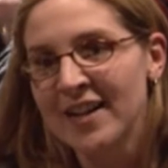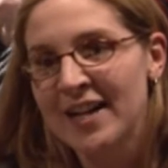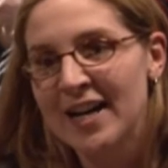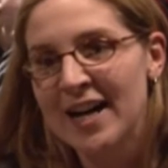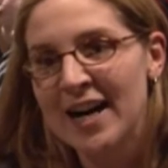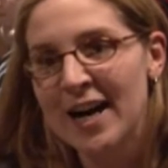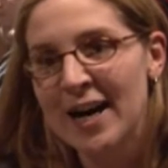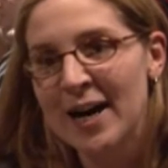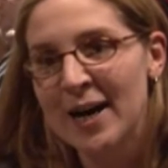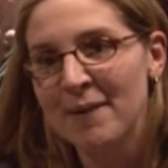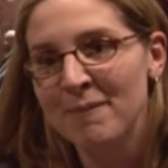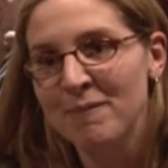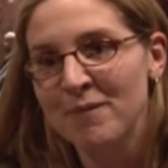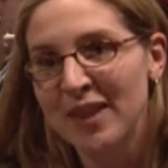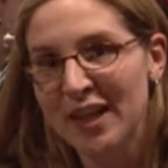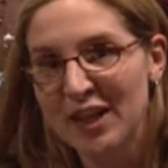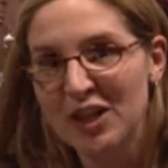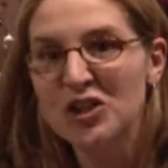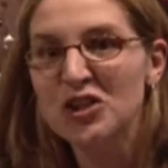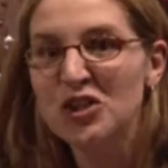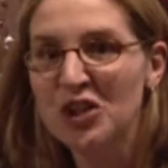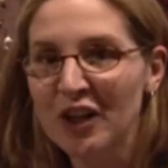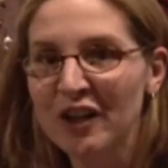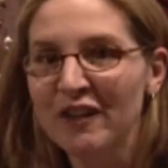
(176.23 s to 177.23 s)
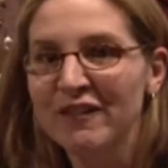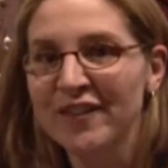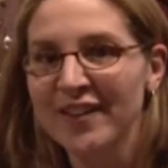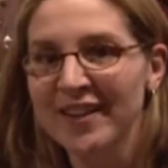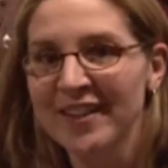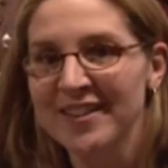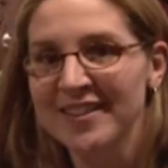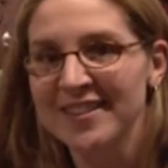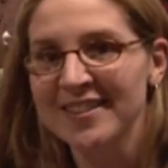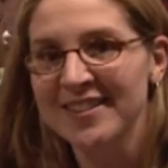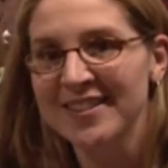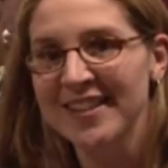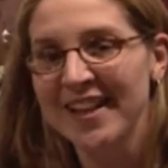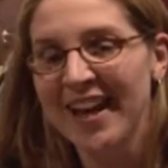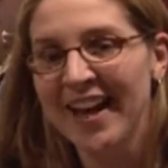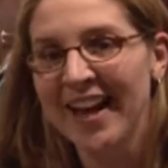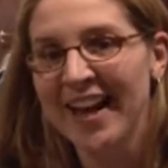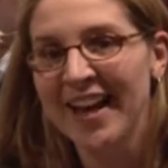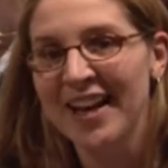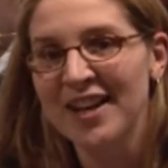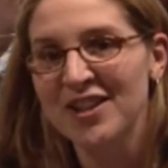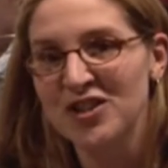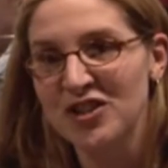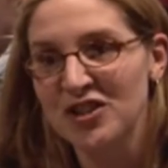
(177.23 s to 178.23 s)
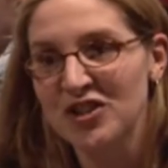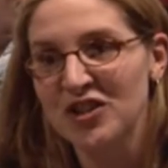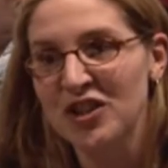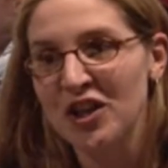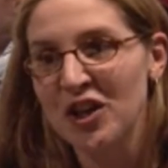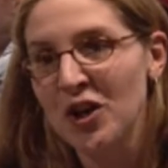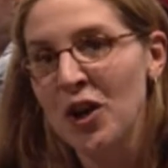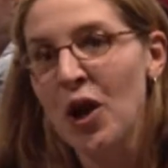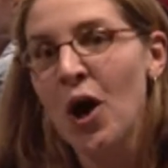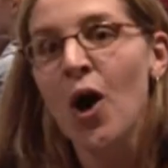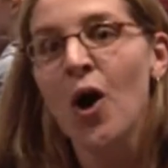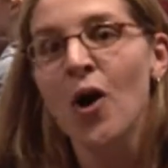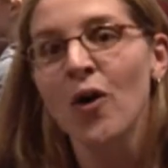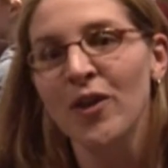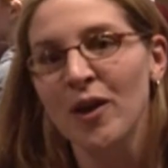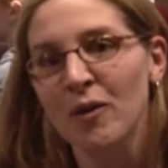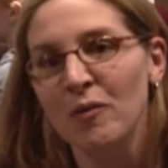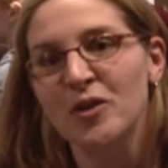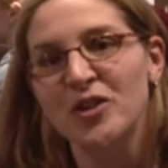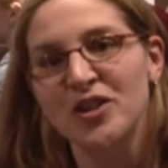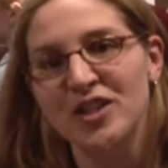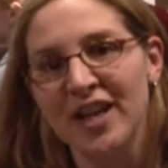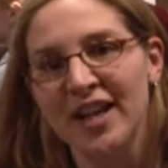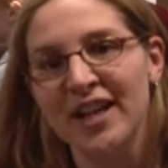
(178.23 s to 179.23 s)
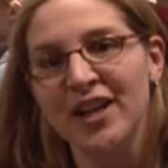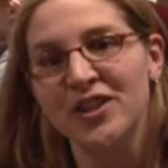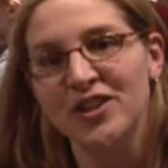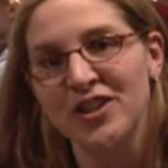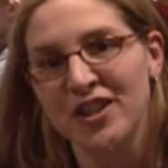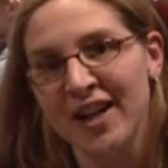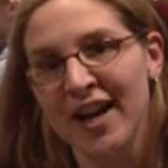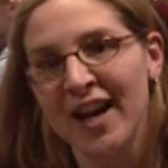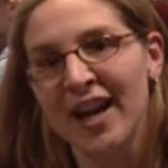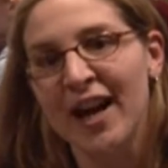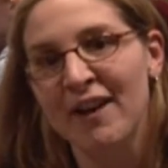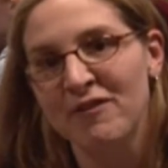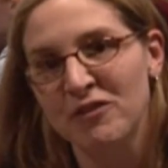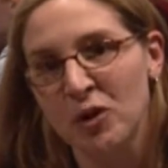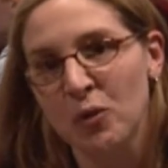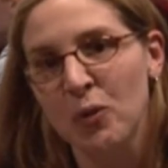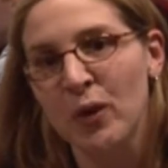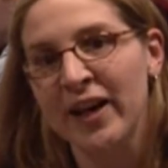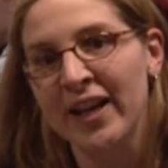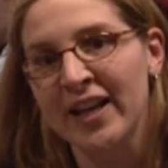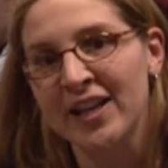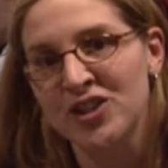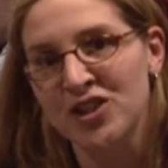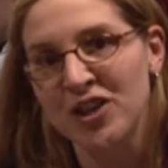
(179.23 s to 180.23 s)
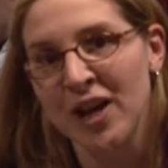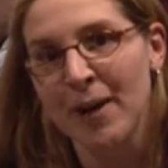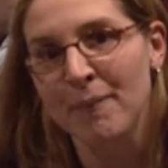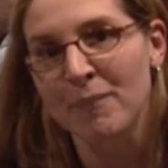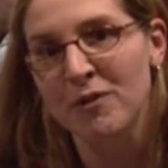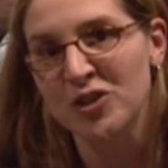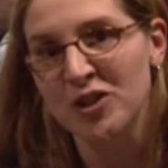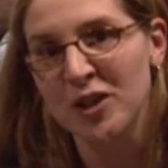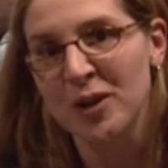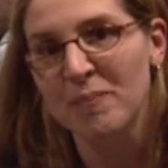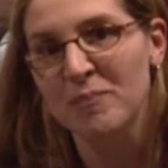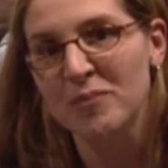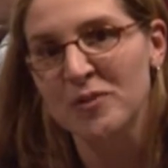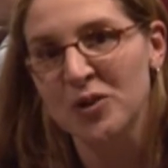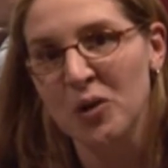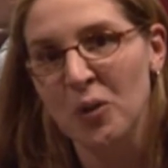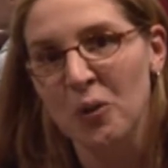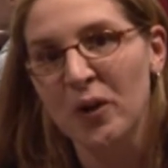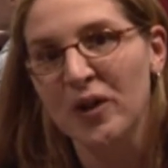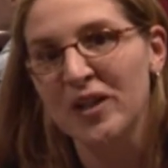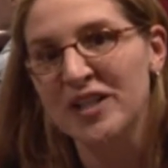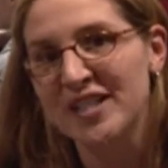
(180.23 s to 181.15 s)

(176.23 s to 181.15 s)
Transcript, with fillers: Um, they deserve this. And to know that we're sitting here tonight after winning a championship, so we're